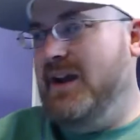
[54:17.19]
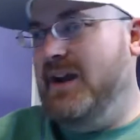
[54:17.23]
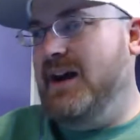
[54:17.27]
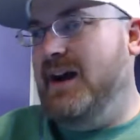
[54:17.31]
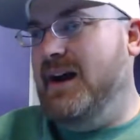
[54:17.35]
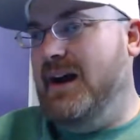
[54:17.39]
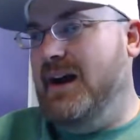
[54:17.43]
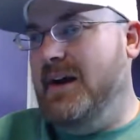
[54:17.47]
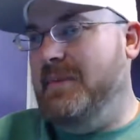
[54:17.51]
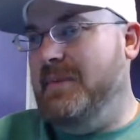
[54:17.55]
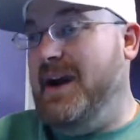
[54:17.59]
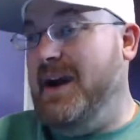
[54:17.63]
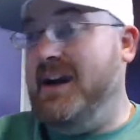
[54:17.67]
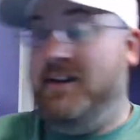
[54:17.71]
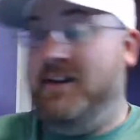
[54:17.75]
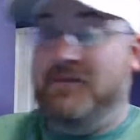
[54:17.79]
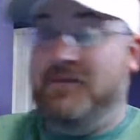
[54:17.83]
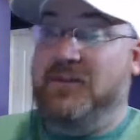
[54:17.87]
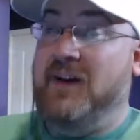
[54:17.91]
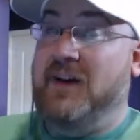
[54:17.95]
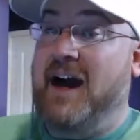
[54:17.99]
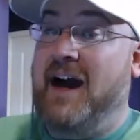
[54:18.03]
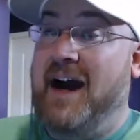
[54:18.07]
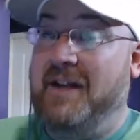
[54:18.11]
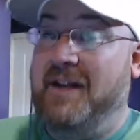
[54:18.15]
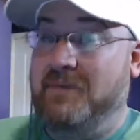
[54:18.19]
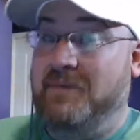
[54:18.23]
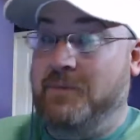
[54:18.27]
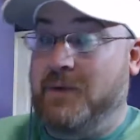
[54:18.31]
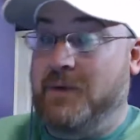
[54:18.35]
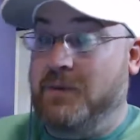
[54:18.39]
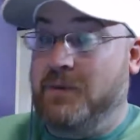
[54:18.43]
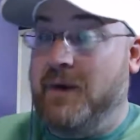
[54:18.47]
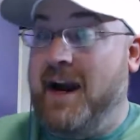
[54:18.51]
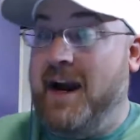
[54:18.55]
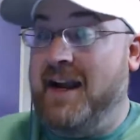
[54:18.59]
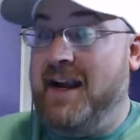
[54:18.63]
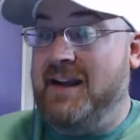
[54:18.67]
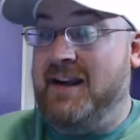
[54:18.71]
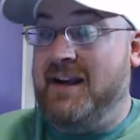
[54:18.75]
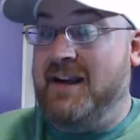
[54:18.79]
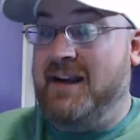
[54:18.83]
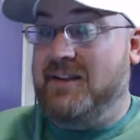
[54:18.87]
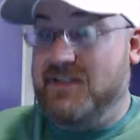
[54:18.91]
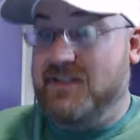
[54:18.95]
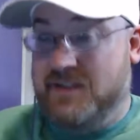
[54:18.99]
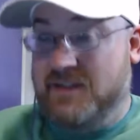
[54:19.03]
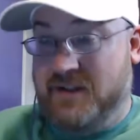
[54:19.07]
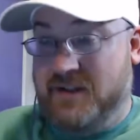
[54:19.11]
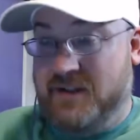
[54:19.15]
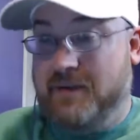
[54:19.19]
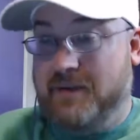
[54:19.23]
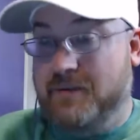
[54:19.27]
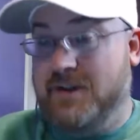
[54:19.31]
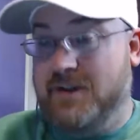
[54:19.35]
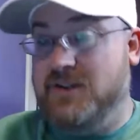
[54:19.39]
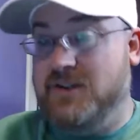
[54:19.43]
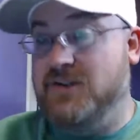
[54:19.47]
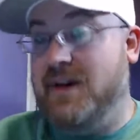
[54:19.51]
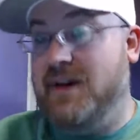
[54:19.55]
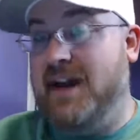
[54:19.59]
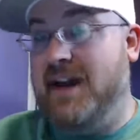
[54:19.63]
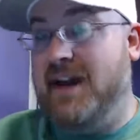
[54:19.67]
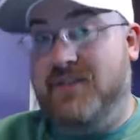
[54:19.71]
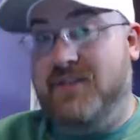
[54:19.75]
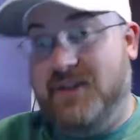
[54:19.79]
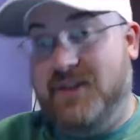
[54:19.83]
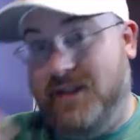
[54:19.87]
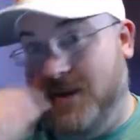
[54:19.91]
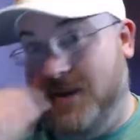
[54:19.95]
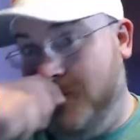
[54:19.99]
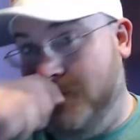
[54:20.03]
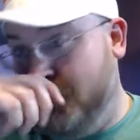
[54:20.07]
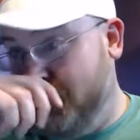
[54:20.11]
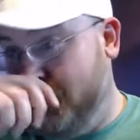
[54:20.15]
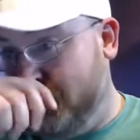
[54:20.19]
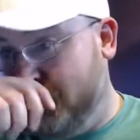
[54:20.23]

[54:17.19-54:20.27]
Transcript: I had forgotten when writing it until I redrafted it.